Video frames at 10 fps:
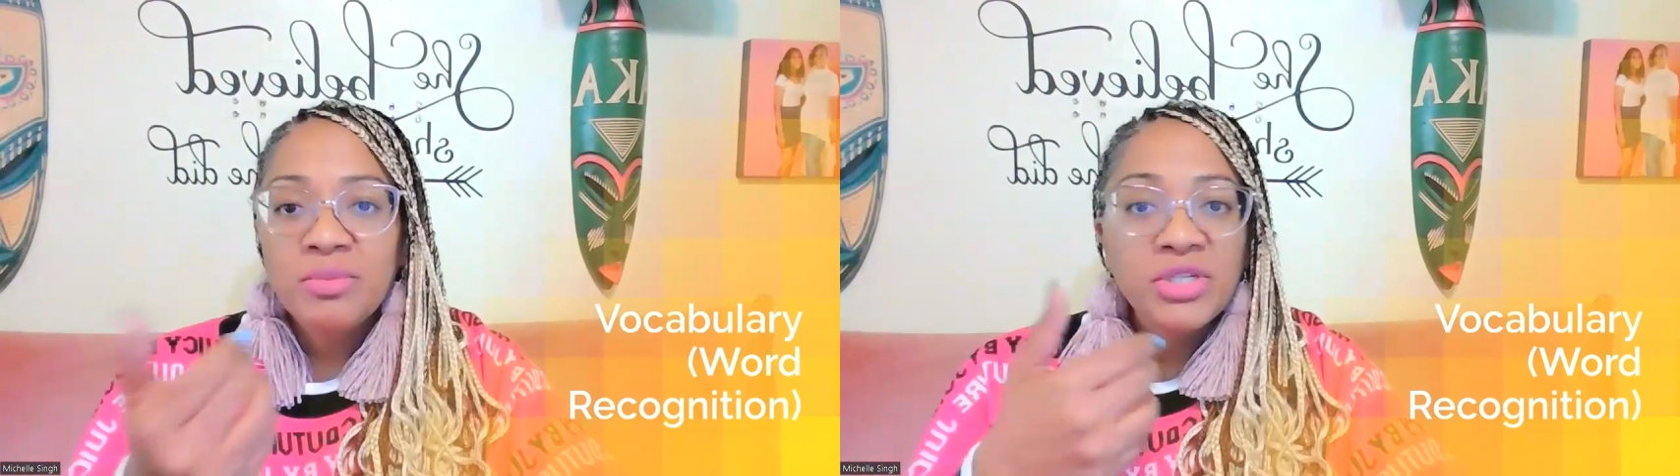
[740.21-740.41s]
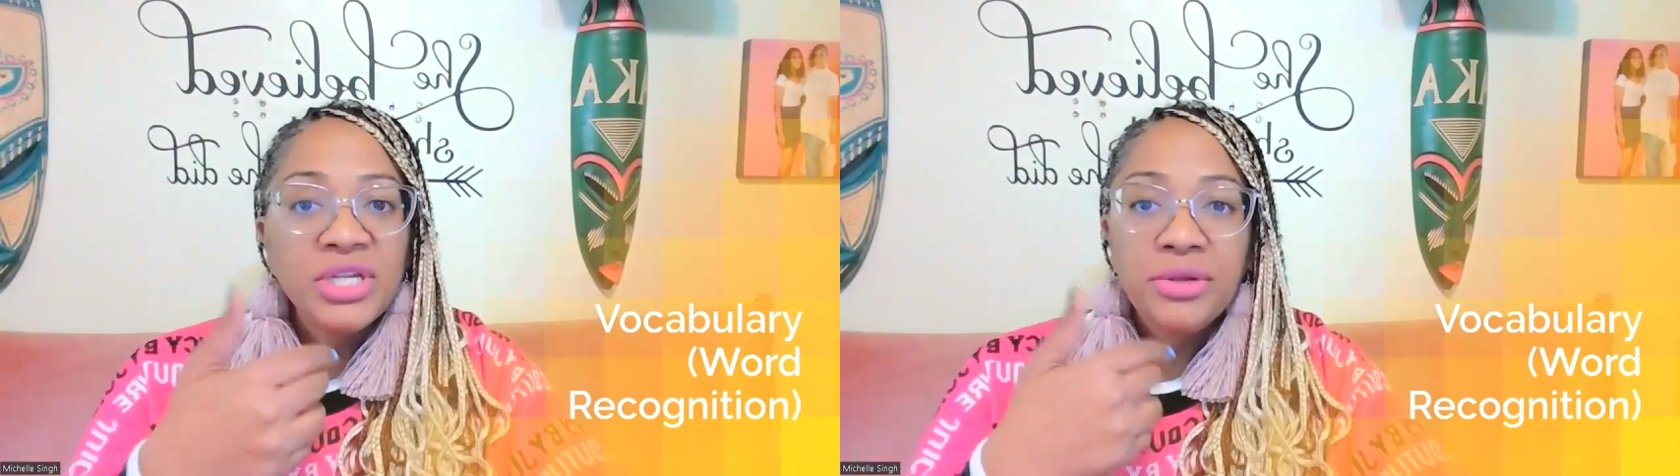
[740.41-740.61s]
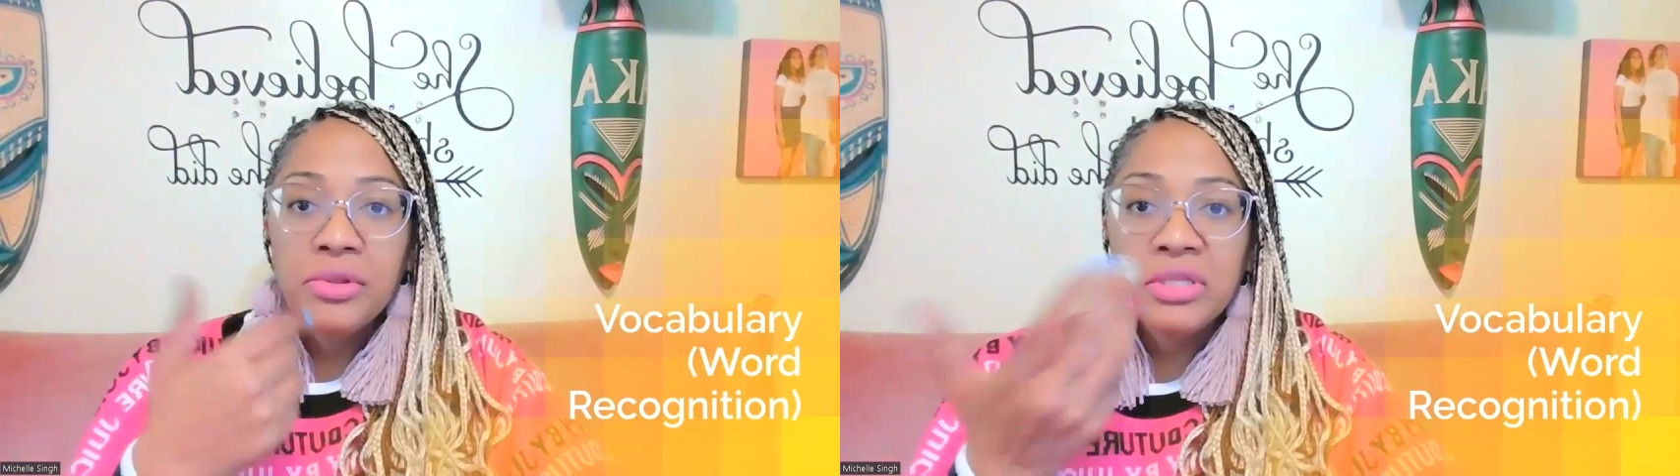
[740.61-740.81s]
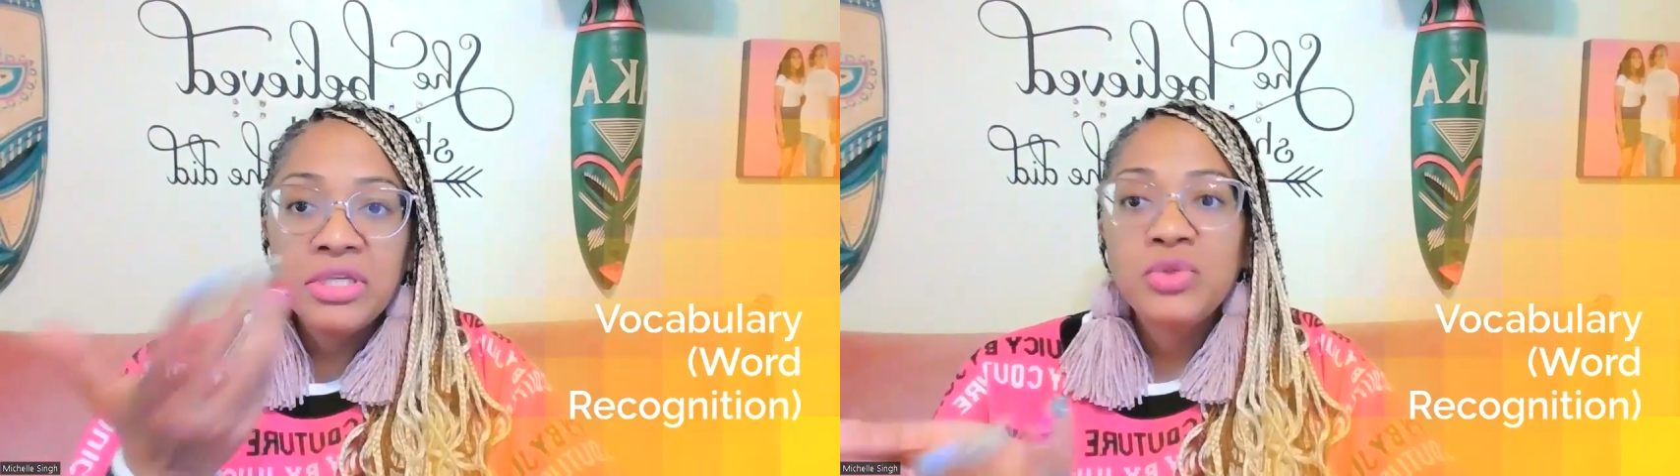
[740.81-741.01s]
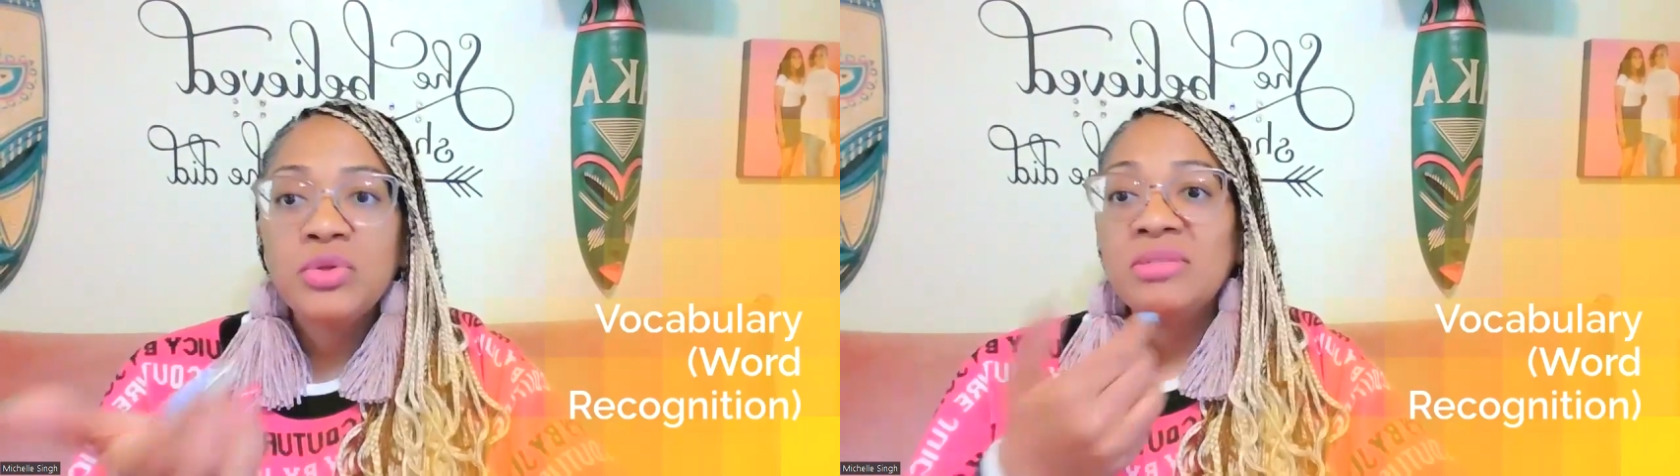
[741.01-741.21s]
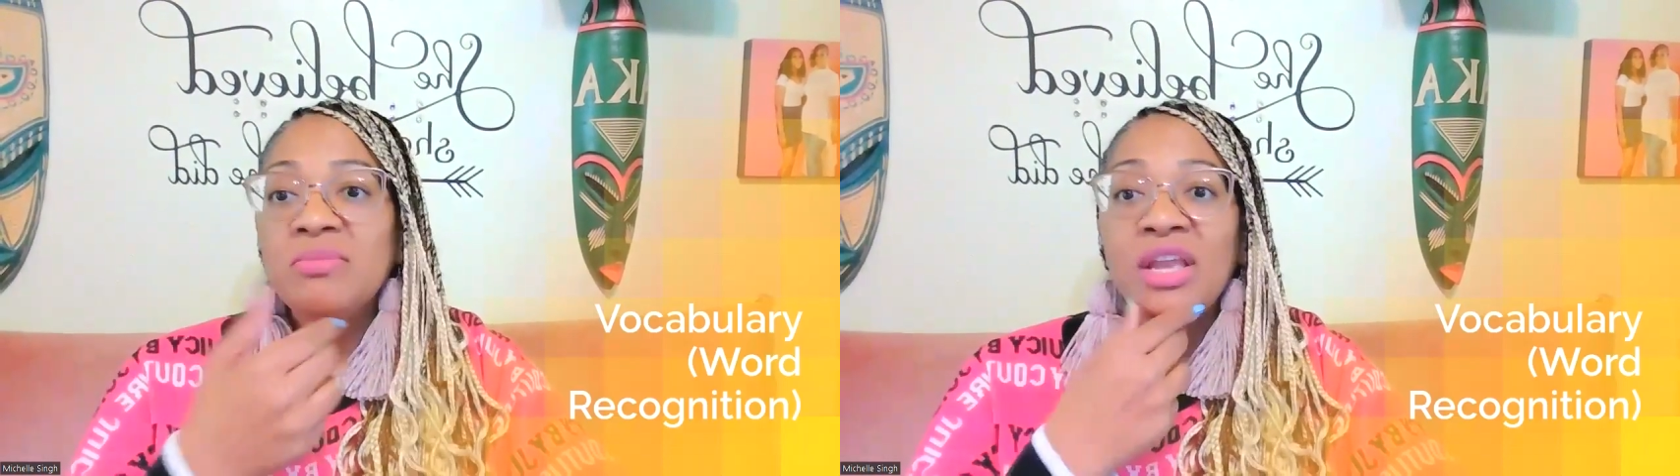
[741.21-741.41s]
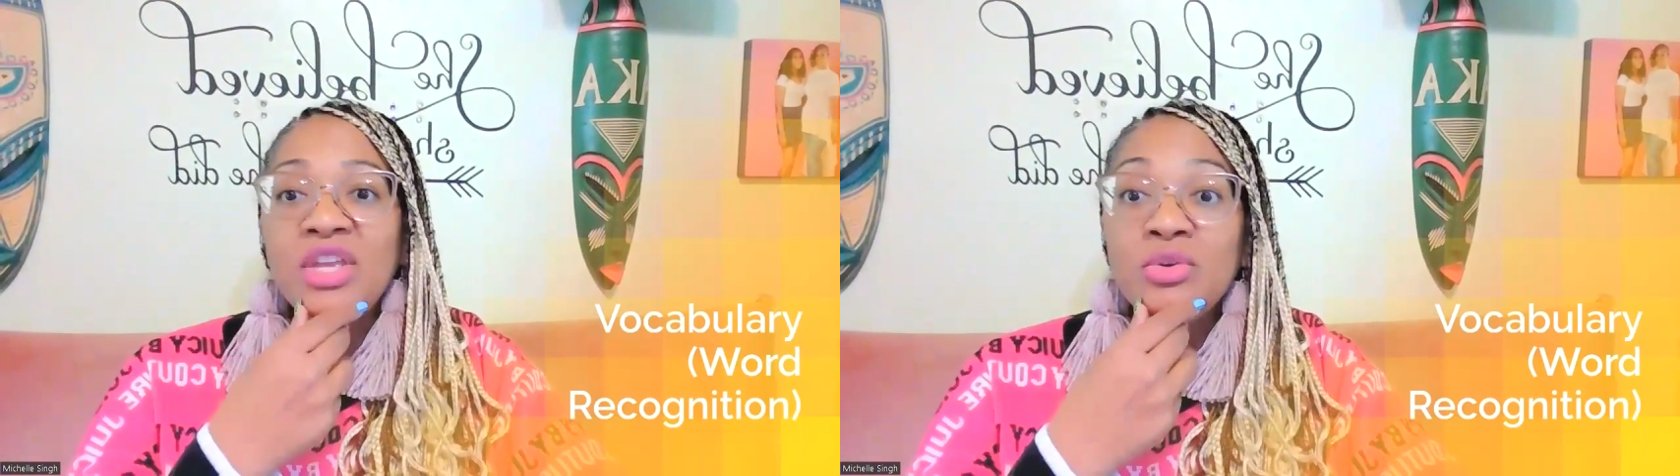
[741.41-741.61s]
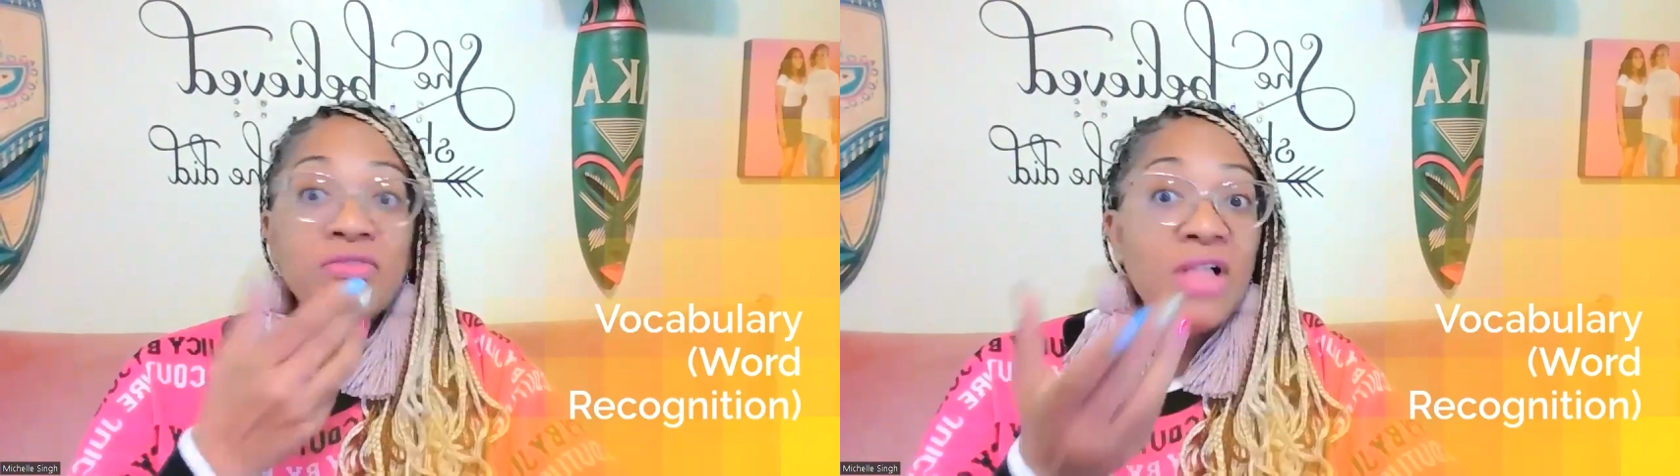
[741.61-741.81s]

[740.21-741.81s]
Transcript: particularly students might use